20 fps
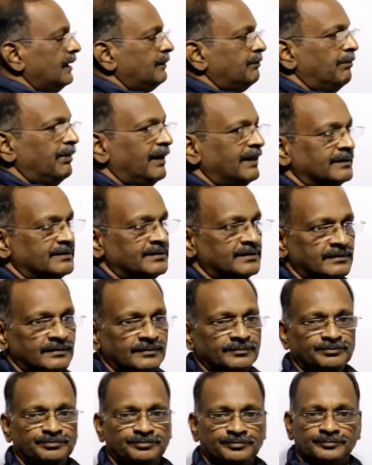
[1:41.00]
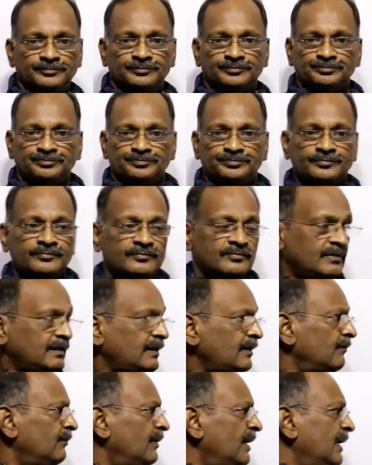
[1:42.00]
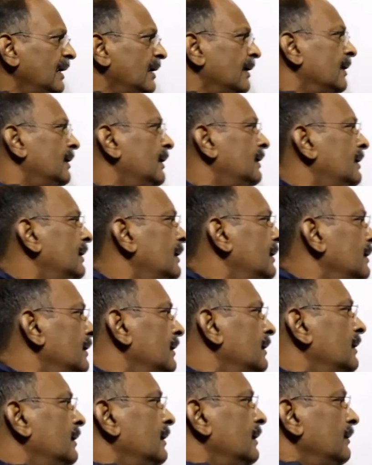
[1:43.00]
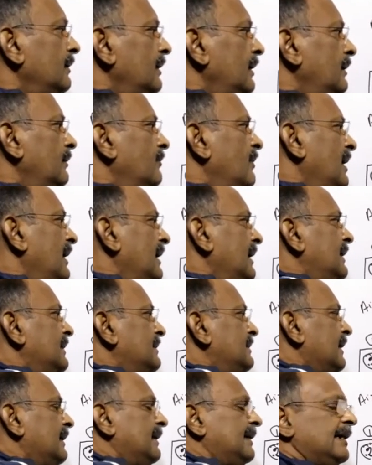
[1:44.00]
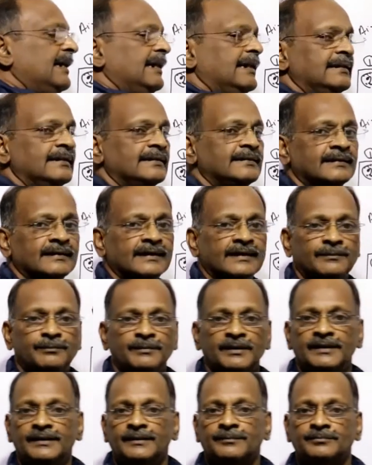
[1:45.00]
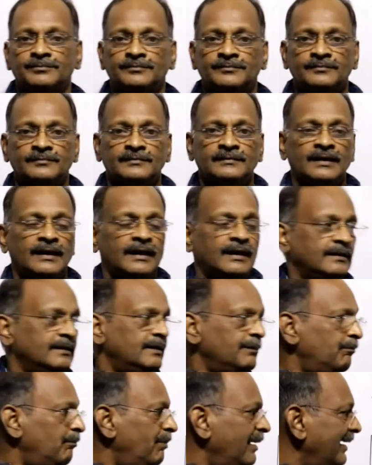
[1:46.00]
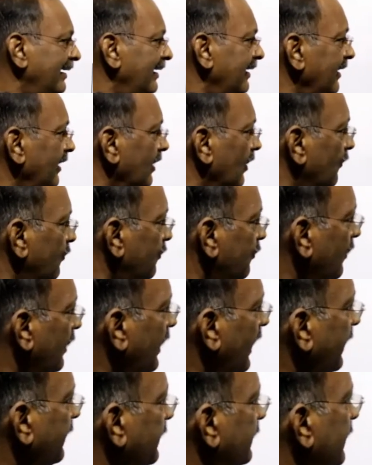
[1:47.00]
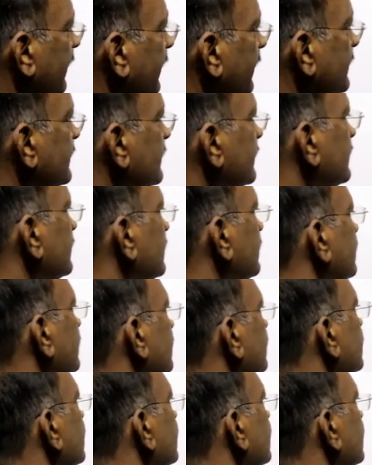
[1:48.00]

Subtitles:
It bends when it is entering in the second medium. The bending of light rays.